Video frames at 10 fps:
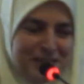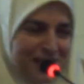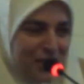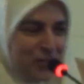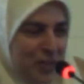
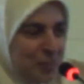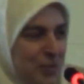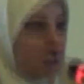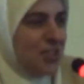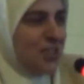Thank you very
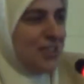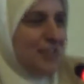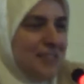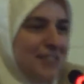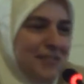much
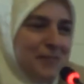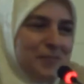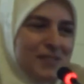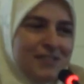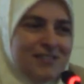
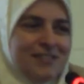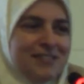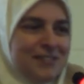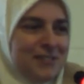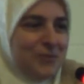
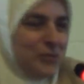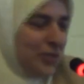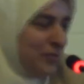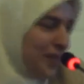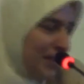
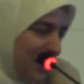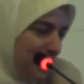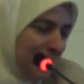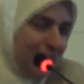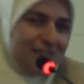for
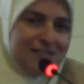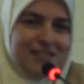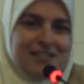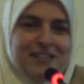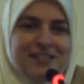inviting me,
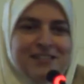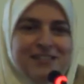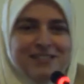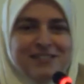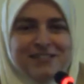and I
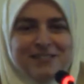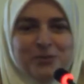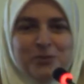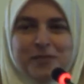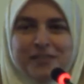thank
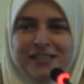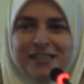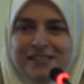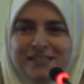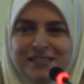Omar
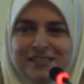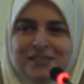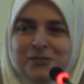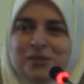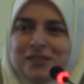Nagati
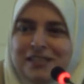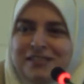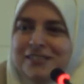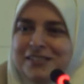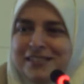and the
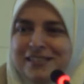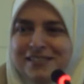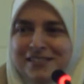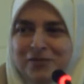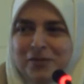organizers
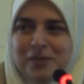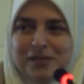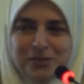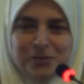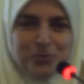and
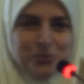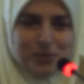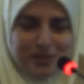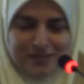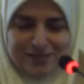everybody
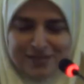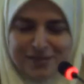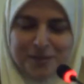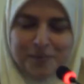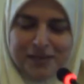who
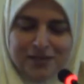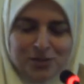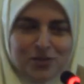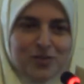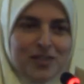spent a
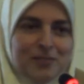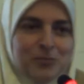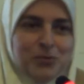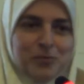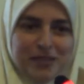lot of
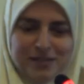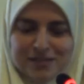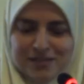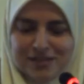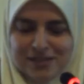time to make
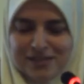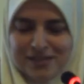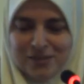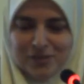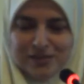this
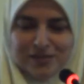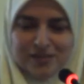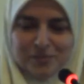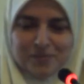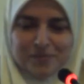event
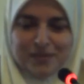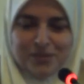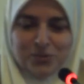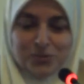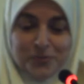come
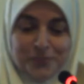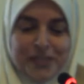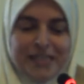true.